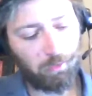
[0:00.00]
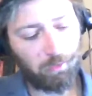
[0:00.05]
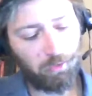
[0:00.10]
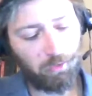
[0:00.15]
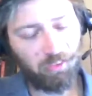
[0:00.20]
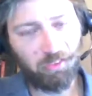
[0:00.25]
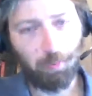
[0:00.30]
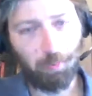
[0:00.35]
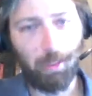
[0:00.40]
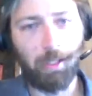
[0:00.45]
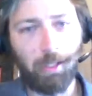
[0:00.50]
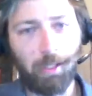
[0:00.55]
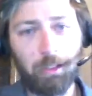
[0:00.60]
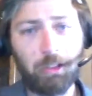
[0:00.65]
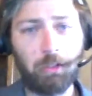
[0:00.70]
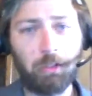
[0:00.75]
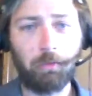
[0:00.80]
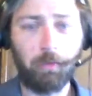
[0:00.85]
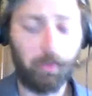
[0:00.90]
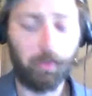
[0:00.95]

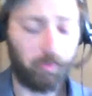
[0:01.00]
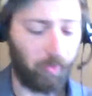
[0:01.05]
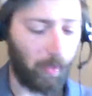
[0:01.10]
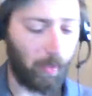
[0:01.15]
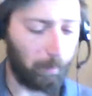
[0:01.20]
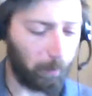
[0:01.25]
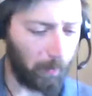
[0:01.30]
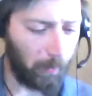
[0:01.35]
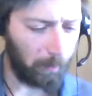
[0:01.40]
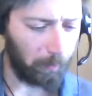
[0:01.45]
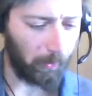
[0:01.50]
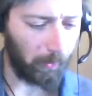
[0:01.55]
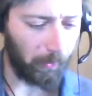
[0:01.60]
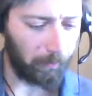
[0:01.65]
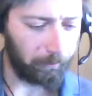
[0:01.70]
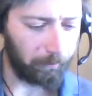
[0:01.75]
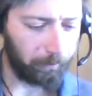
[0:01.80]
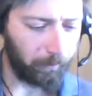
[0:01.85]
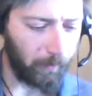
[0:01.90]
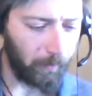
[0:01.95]
Spanish or is that
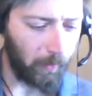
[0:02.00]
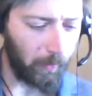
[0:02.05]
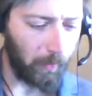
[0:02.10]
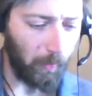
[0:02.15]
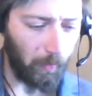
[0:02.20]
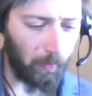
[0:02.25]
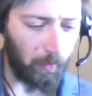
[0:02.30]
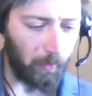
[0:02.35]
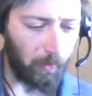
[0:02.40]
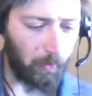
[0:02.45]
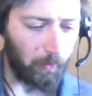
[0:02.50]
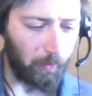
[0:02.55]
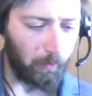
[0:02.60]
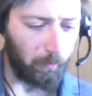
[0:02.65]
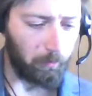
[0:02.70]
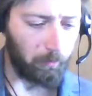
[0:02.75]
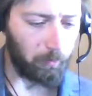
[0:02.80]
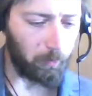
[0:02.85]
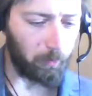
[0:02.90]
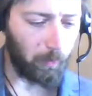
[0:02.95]
Pueblo?
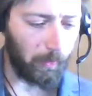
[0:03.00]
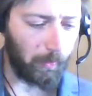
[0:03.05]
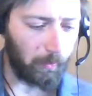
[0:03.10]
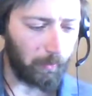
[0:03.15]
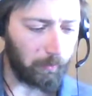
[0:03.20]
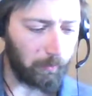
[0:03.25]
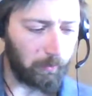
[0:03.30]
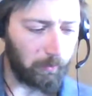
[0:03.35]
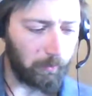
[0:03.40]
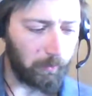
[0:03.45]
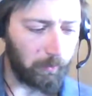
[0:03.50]
Well,